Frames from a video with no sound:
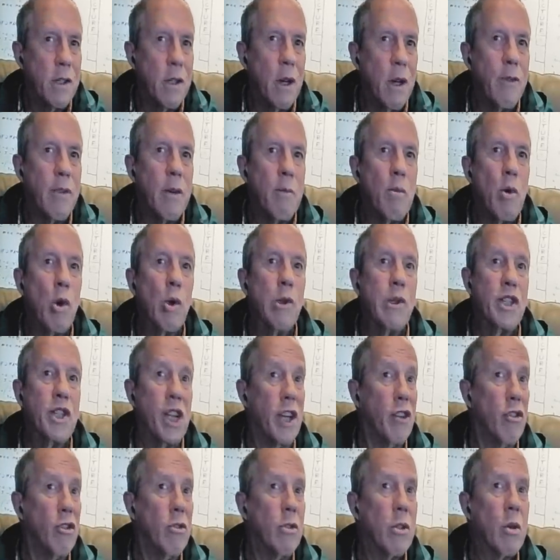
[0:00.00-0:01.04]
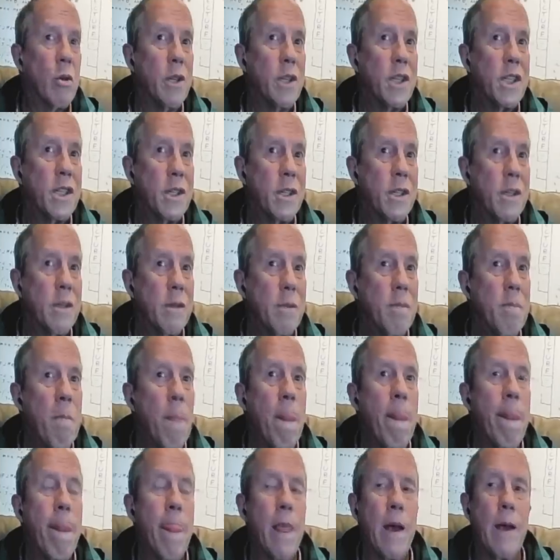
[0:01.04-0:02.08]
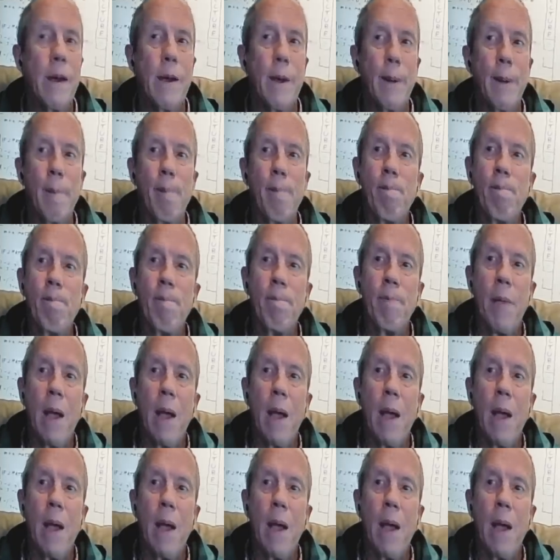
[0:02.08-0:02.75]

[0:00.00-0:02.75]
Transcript: of a more general question. Um,